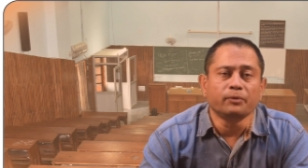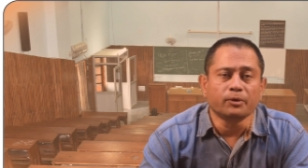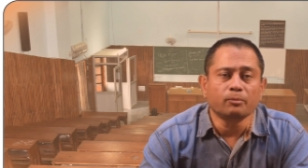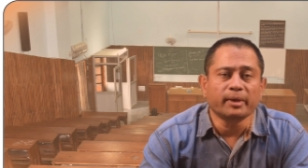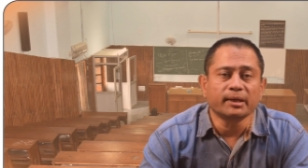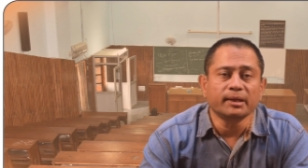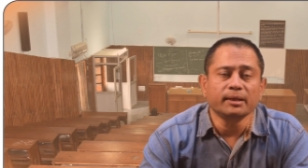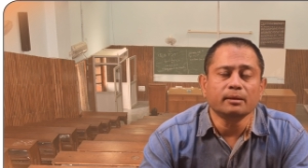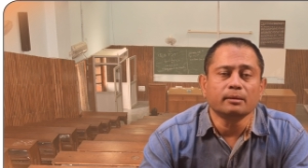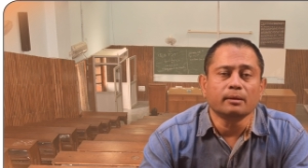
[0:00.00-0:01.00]

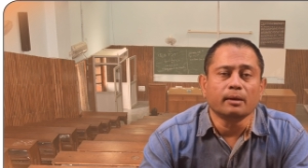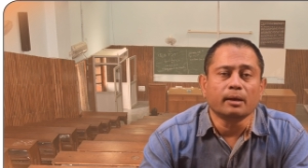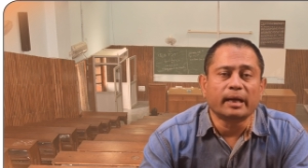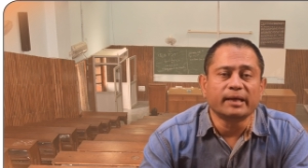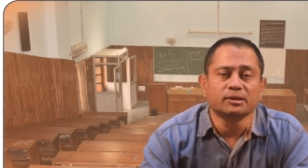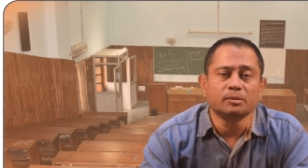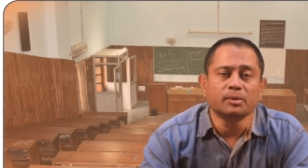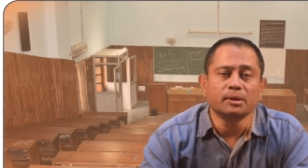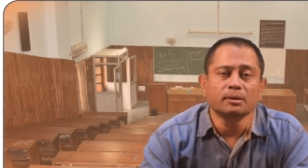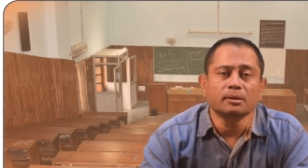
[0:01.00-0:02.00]
Ferromagnetic
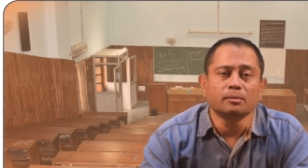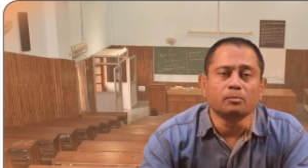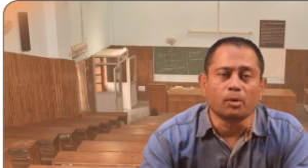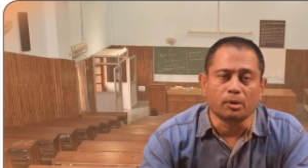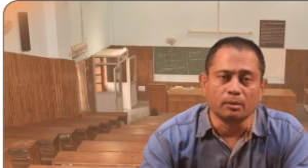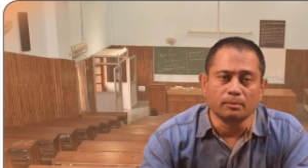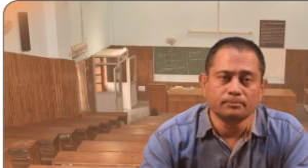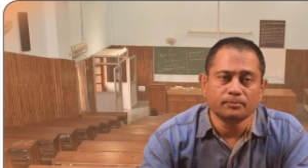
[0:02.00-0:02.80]
Heisenberg Model.